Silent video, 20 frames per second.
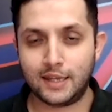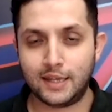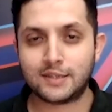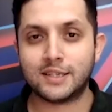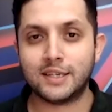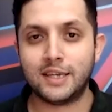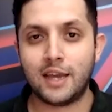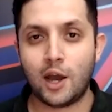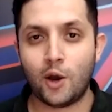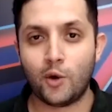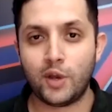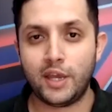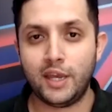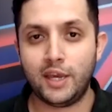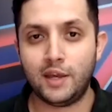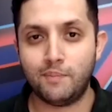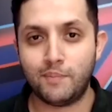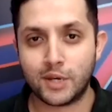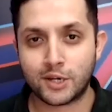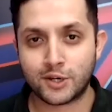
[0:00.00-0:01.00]
Let's see how
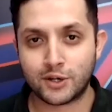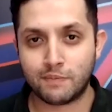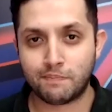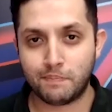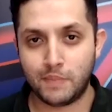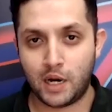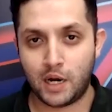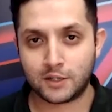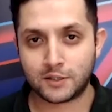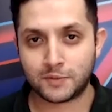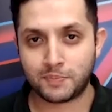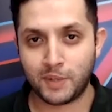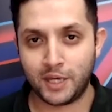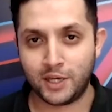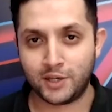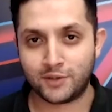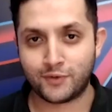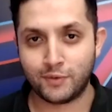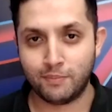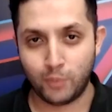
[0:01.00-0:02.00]
Ian Bishop marks
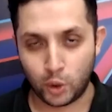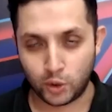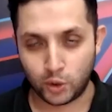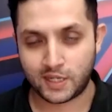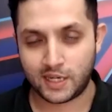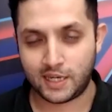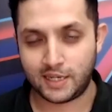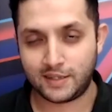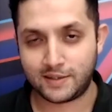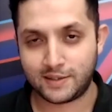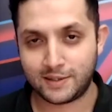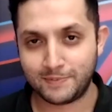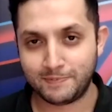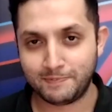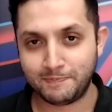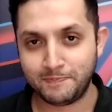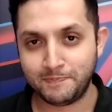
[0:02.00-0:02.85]
players from both sides.